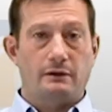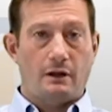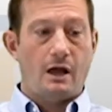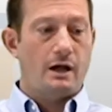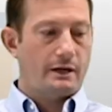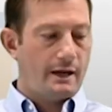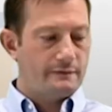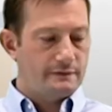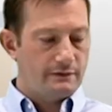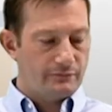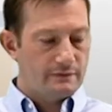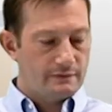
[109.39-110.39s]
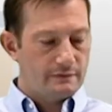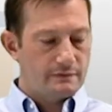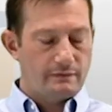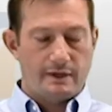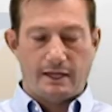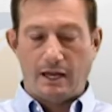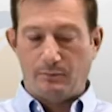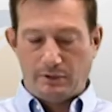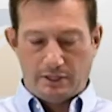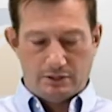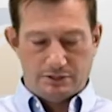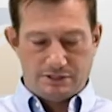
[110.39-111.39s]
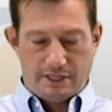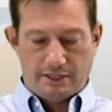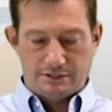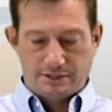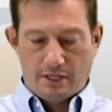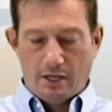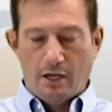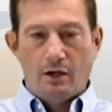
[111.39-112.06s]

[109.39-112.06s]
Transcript: to lock has differences, so they can't be interchanged.